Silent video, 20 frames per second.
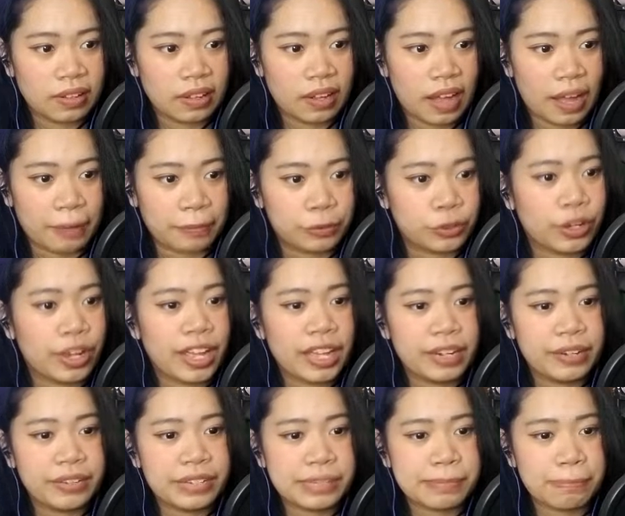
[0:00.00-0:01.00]
I'm trying
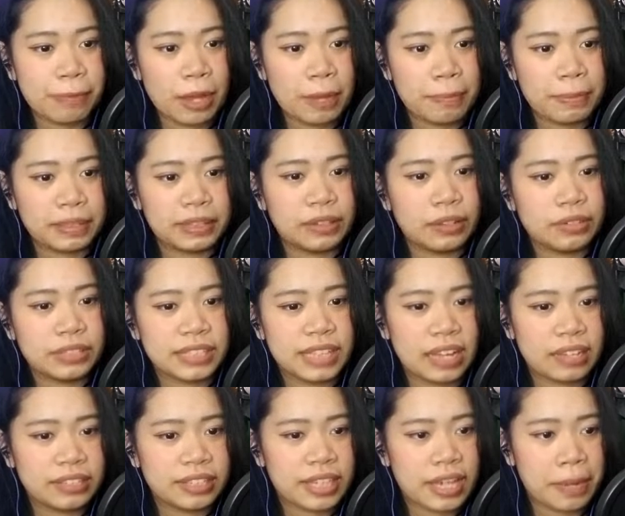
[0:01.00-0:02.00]
to respond, but no
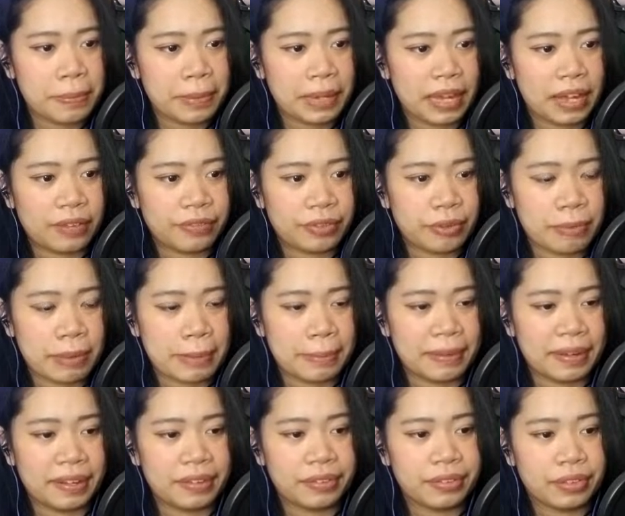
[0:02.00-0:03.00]
sound's coming out from my
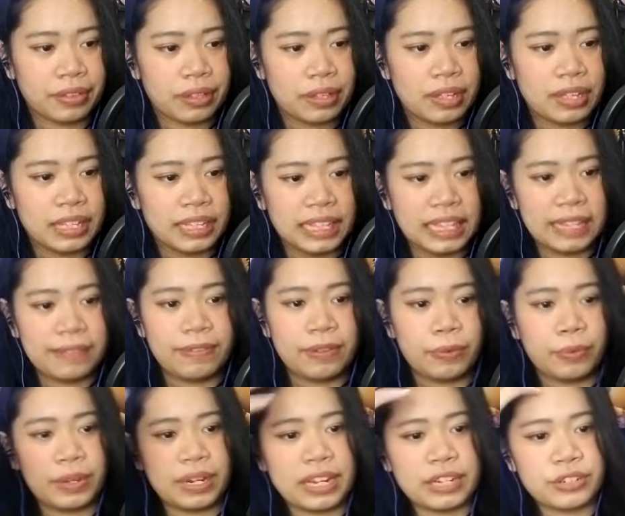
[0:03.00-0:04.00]
mouth. Even
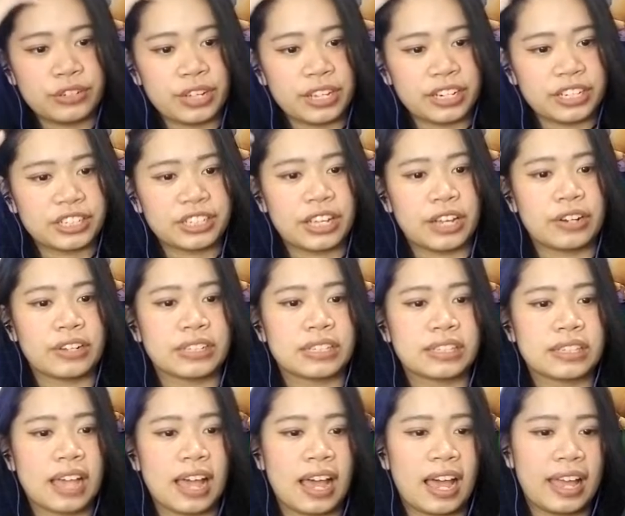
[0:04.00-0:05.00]
when I try to shout
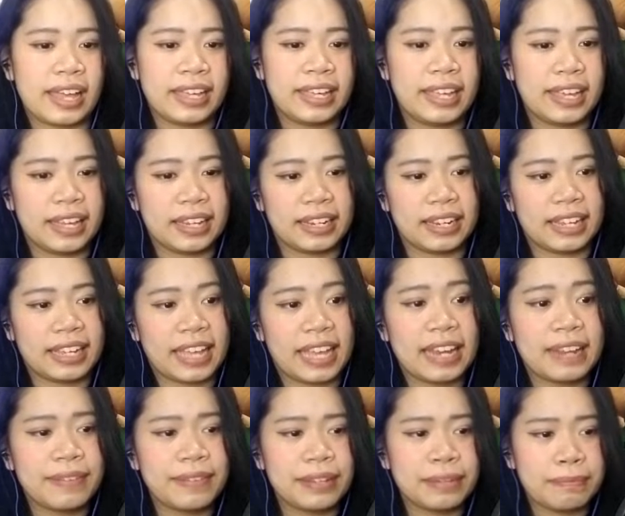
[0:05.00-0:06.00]
as I
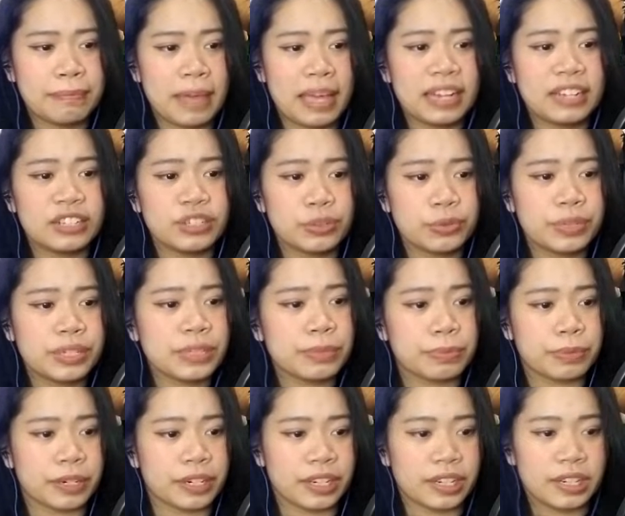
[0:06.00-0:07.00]
can't even manage a
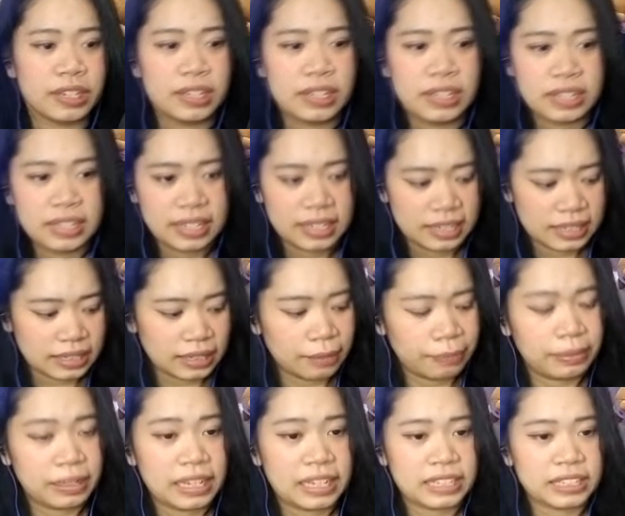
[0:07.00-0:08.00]
whisper.
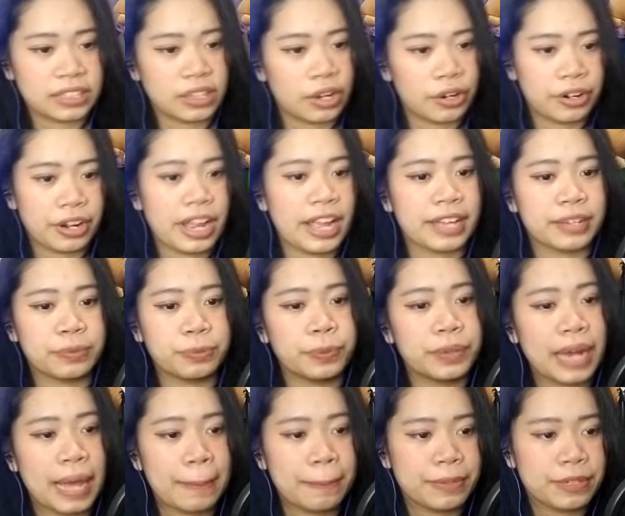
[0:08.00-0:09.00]
Something is not right. What
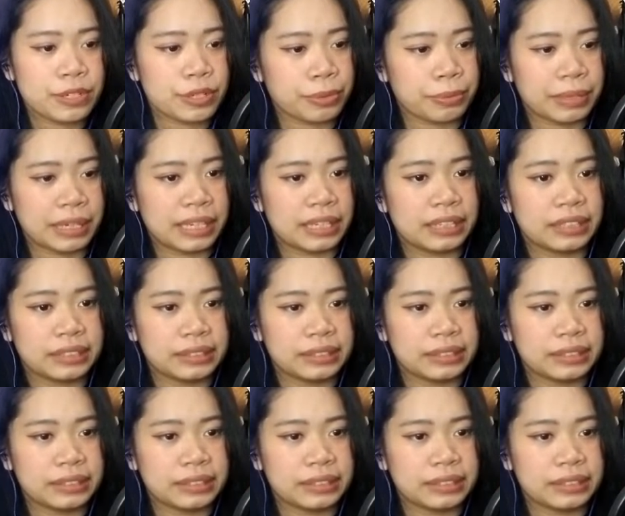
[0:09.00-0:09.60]
happened to me?